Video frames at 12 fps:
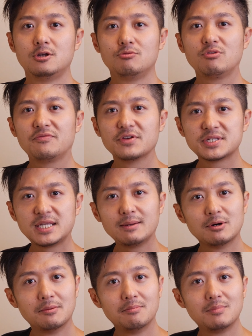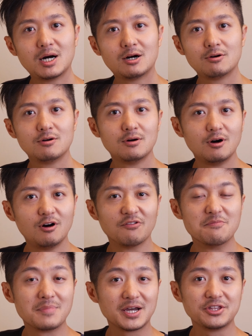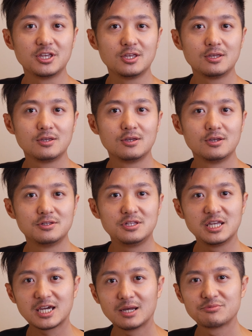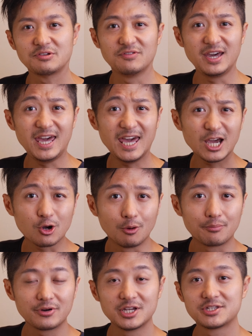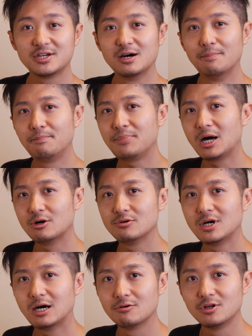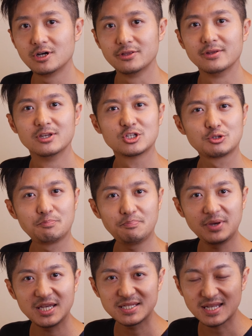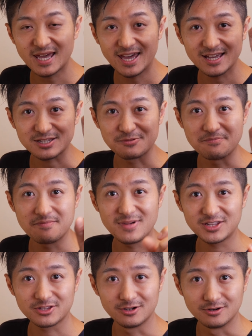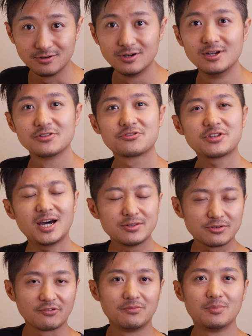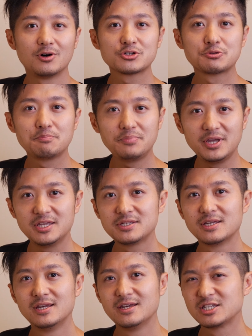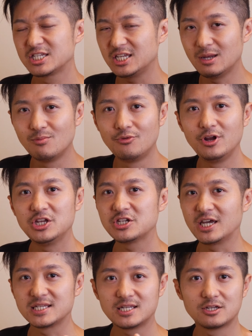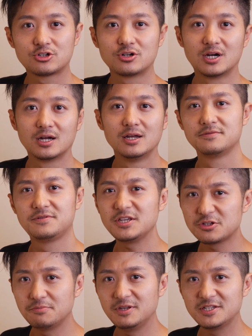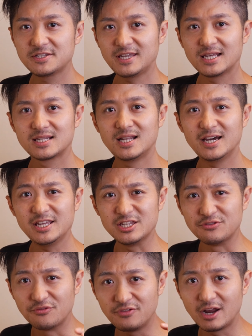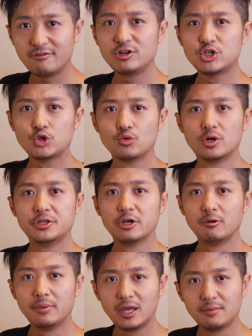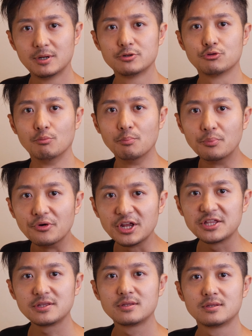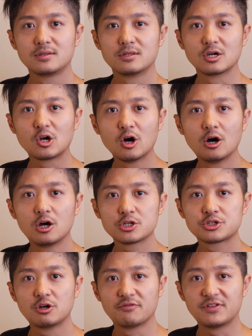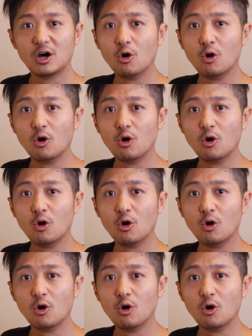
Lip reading: With the same amount of money, it comes with an air compressor, a power outlet, SpaceX metal, tons of more space, same range, etc. This means Tesla is very sure they will be able to bring the cost of their